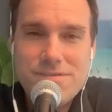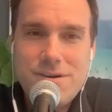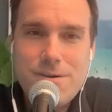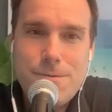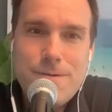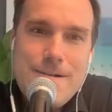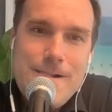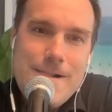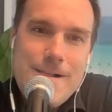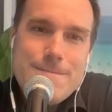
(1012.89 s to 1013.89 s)
So
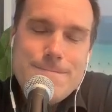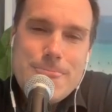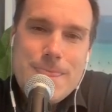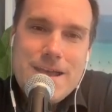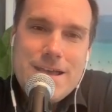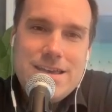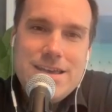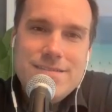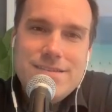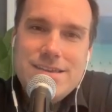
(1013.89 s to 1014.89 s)

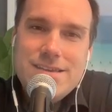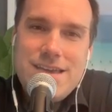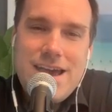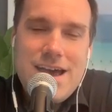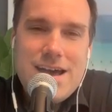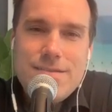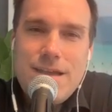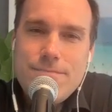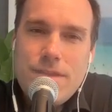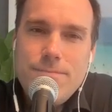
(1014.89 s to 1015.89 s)
yeah,
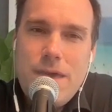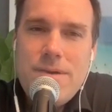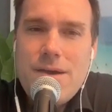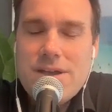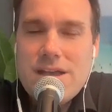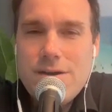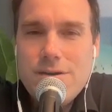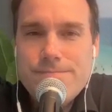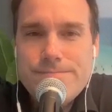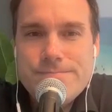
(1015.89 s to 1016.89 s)
maybe I would go,